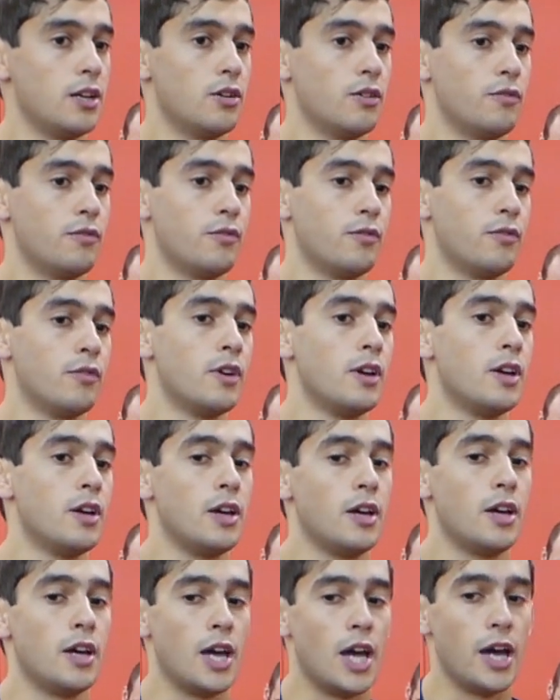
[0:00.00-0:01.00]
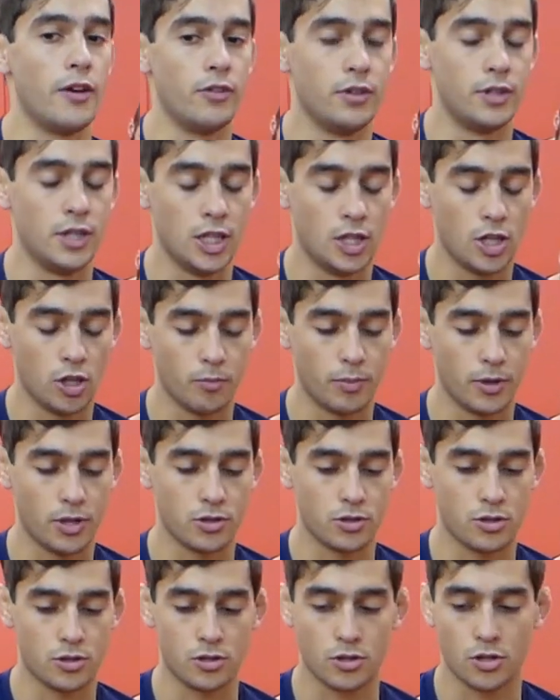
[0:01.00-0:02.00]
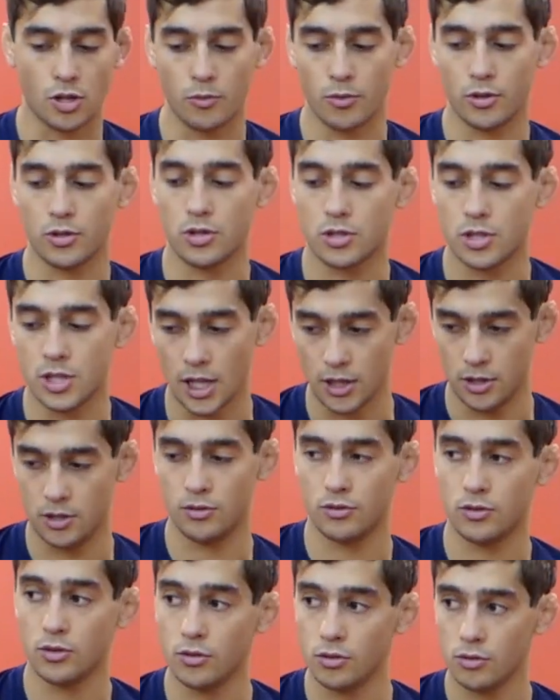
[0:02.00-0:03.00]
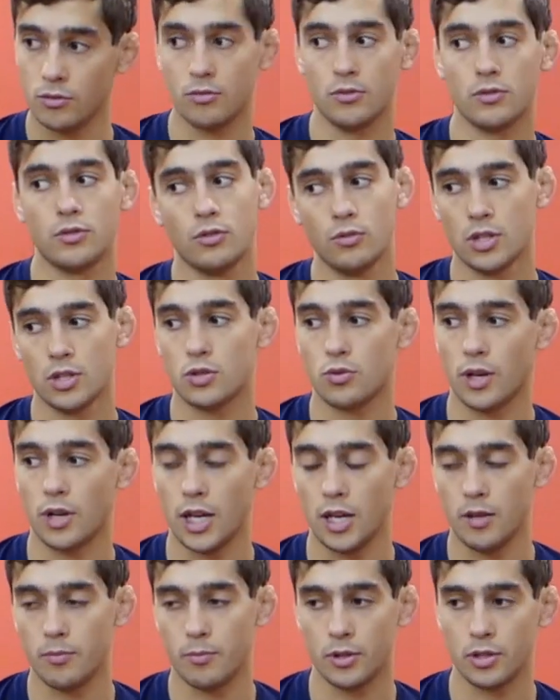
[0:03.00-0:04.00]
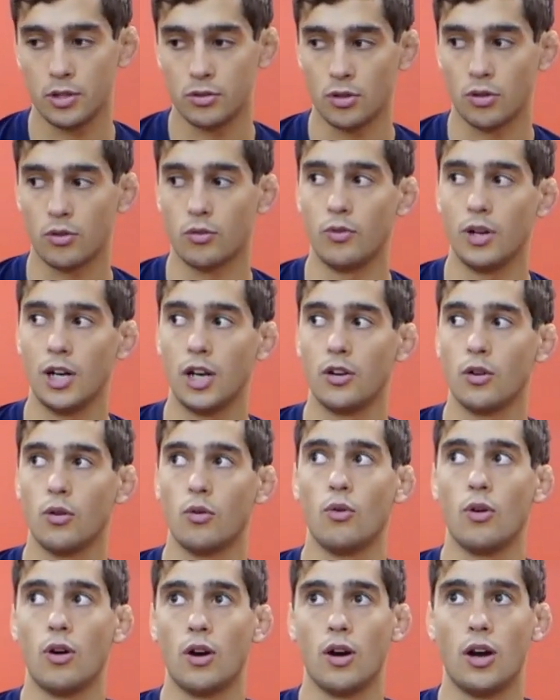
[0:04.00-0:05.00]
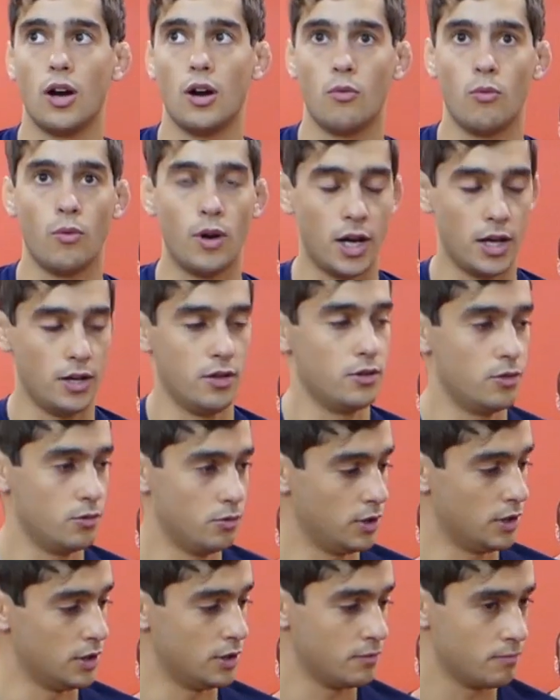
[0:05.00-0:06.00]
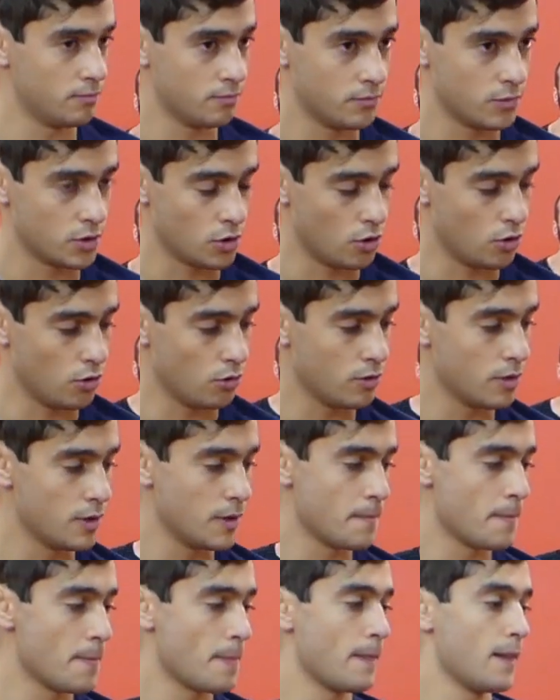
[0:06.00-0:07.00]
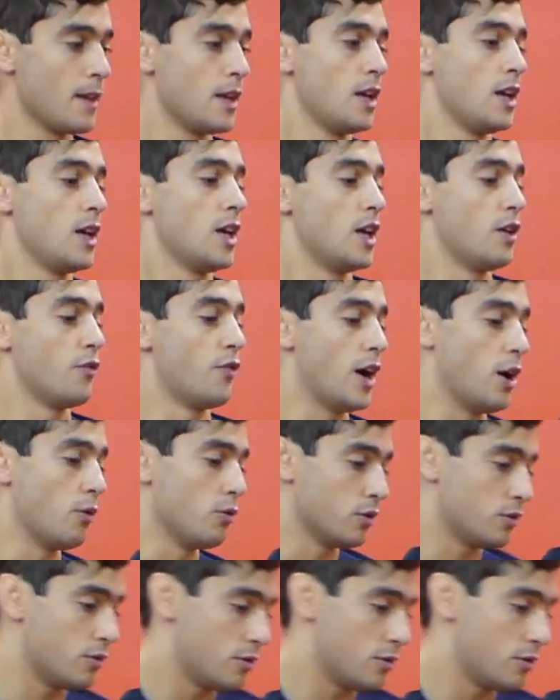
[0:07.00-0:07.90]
of every detail, because someone just said you do this way, but you don't really know why you're doing it. So if I would